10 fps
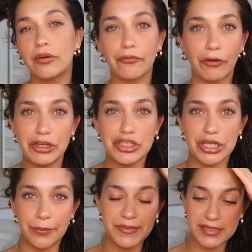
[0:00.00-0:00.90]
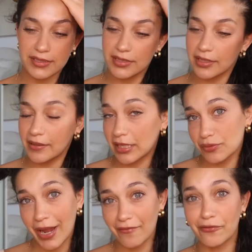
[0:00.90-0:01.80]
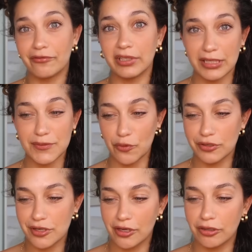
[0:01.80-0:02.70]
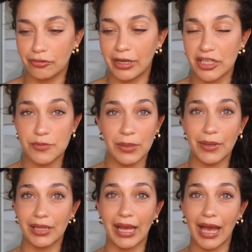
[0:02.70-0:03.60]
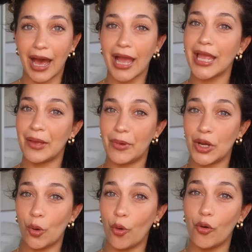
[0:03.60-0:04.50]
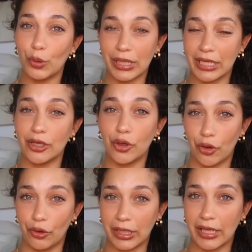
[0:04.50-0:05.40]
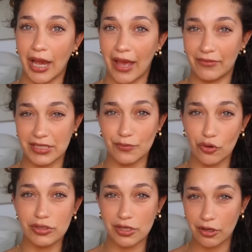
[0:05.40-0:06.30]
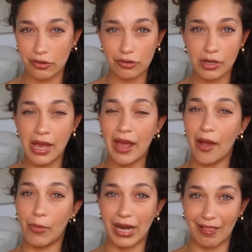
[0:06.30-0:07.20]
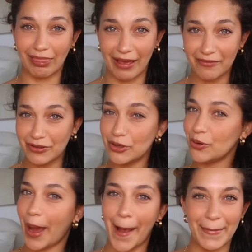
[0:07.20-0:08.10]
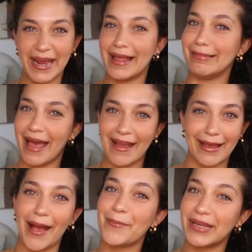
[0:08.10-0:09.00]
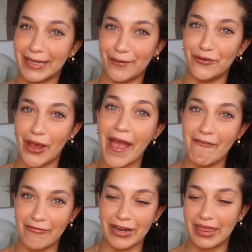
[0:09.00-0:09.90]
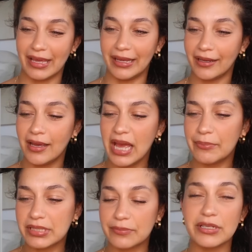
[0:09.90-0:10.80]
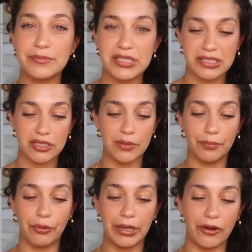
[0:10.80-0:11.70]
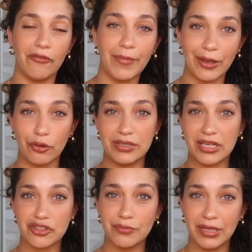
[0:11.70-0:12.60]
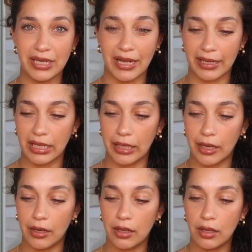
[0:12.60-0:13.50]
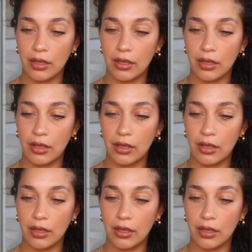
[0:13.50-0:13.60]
friendships and that's why I have a really small circle around me but like I am an all-in girly I have a small circle and when I love you I'm gonna like I'm gonna give you everything but sometimes it's to the point of my own detriment and I can